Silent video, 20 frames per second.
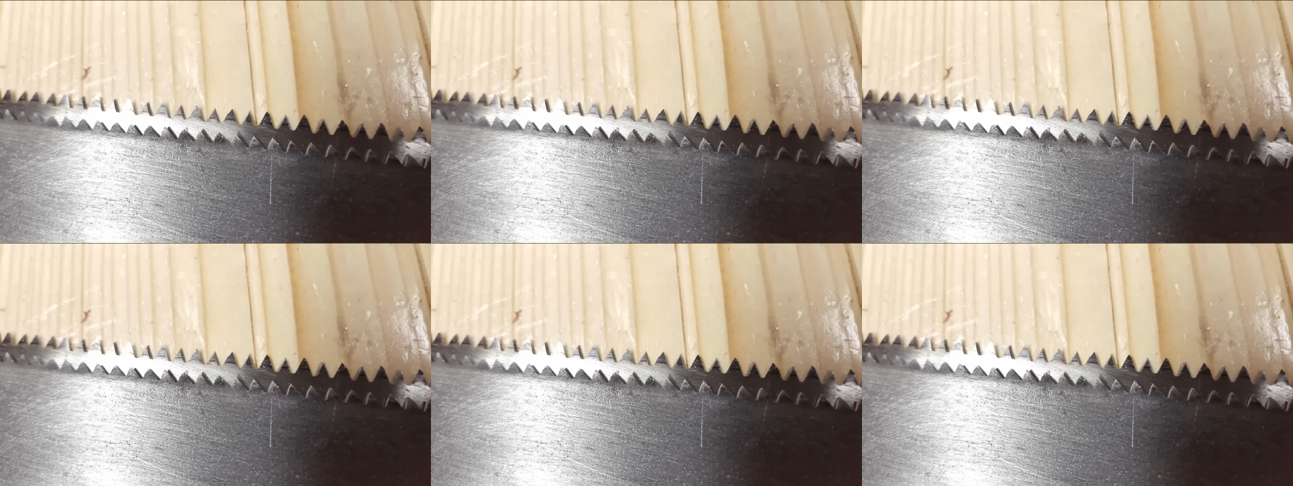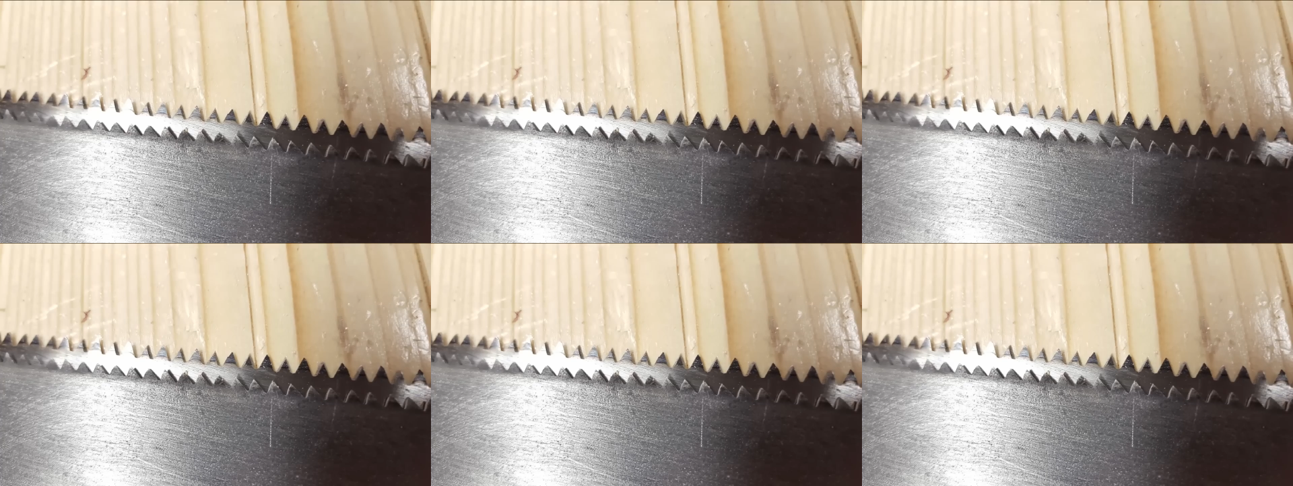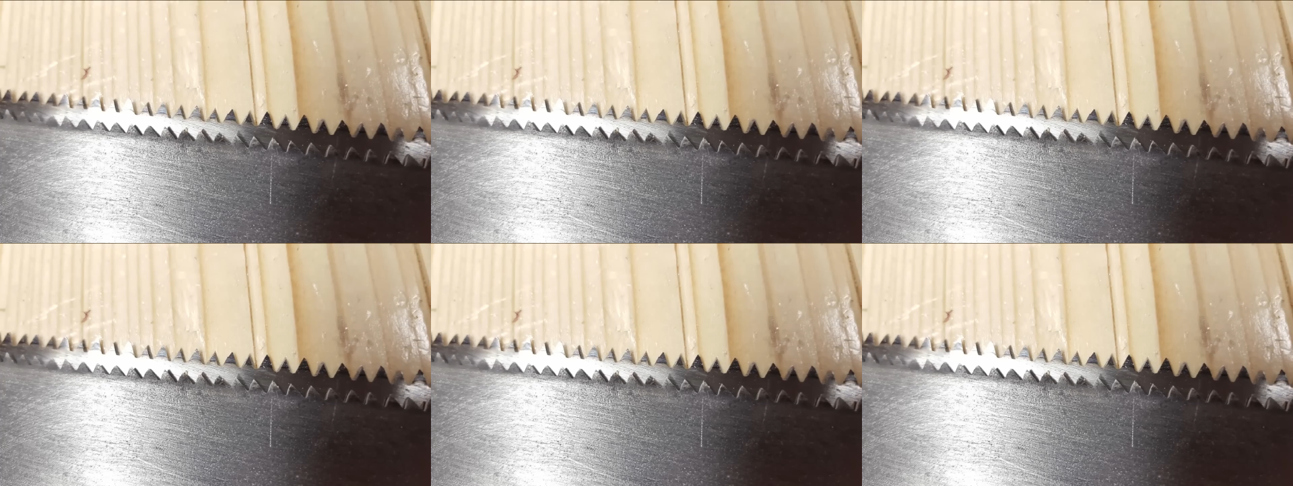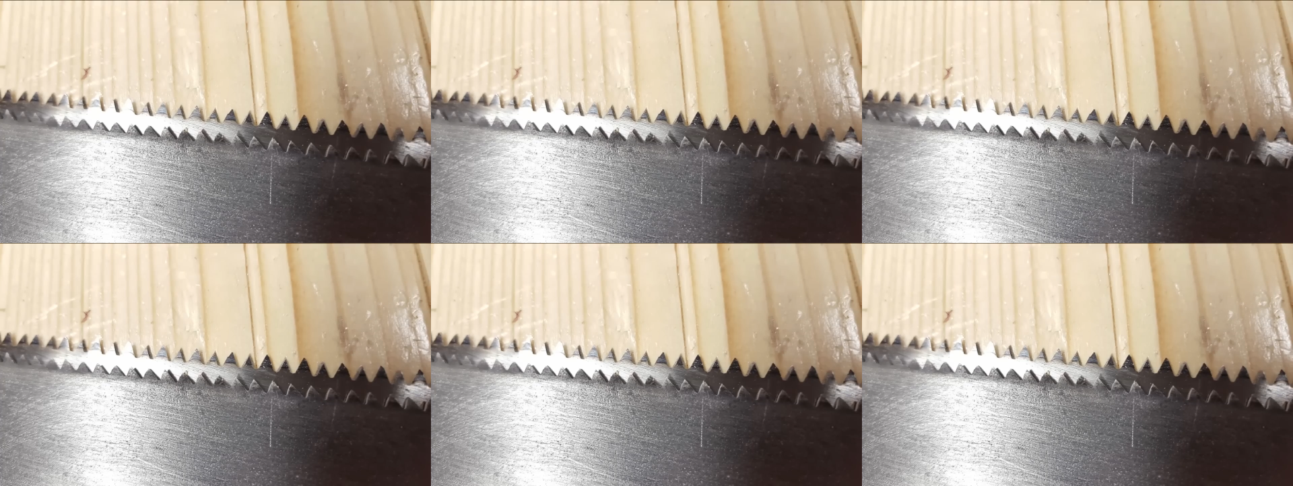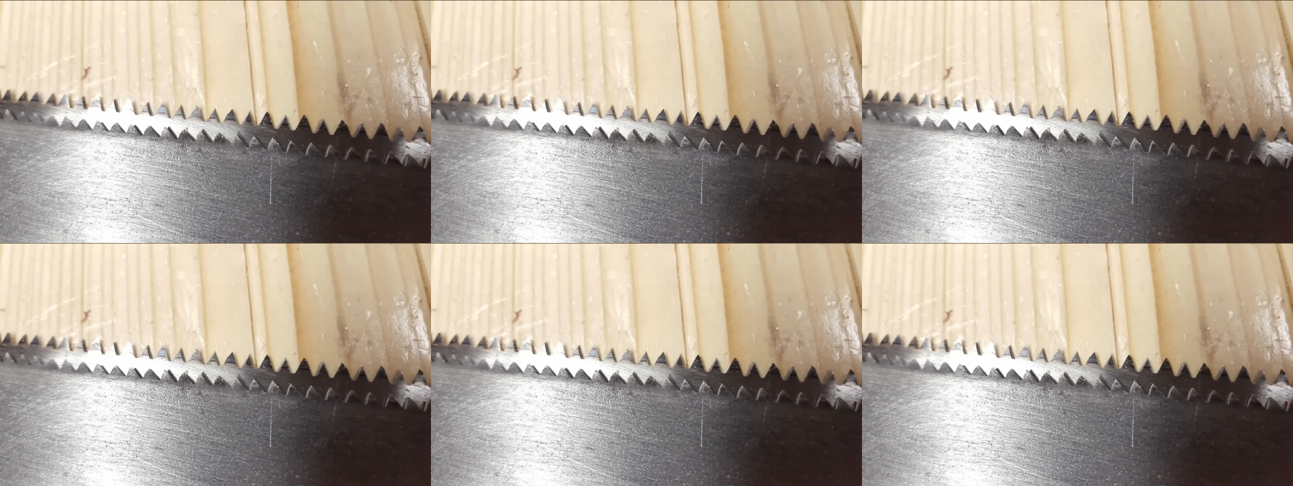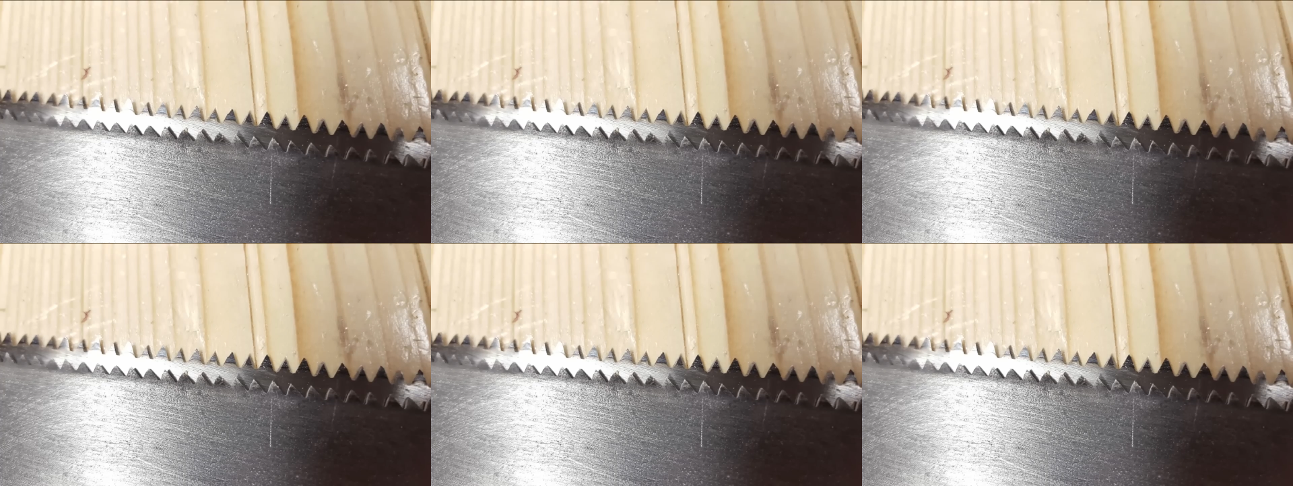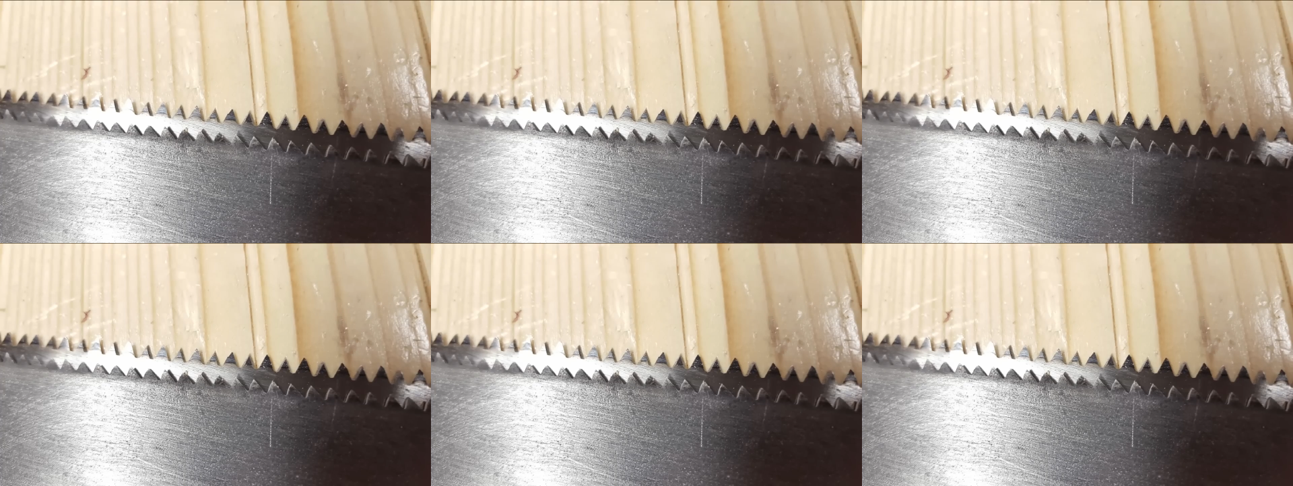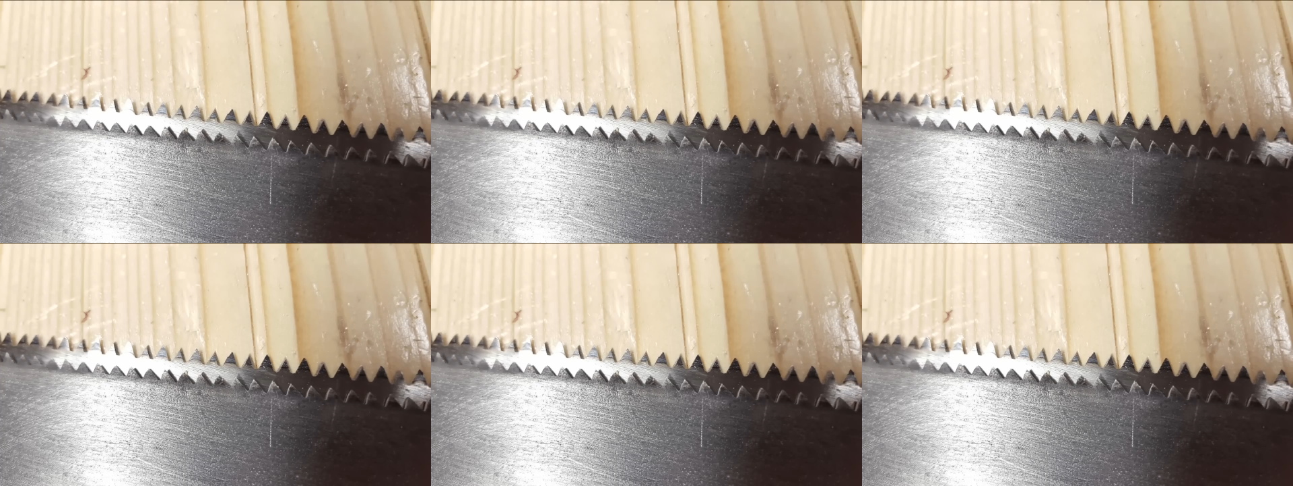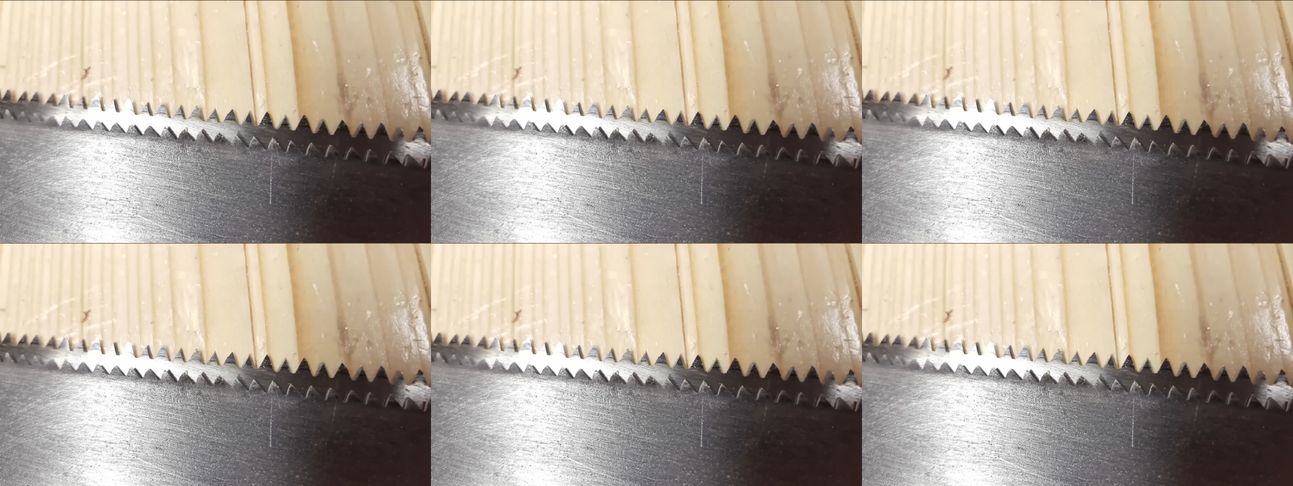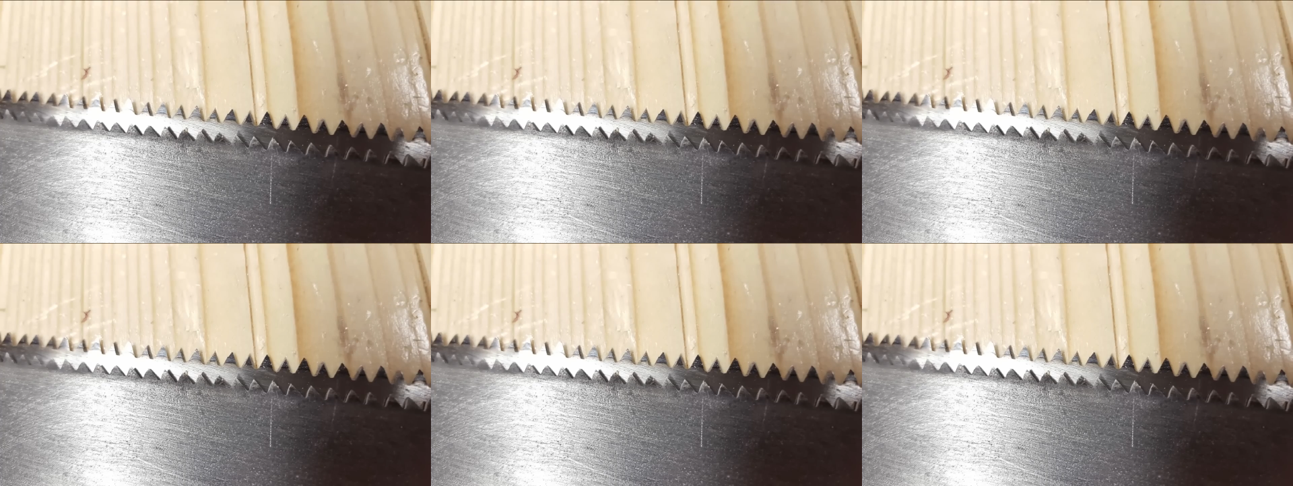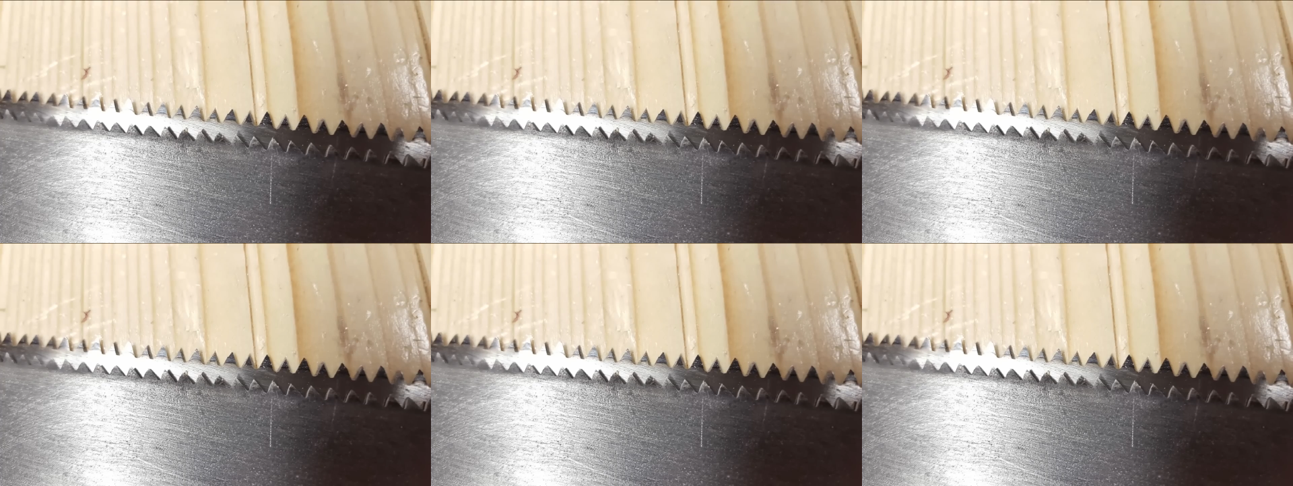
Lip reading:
Nobody's mouth can be seen.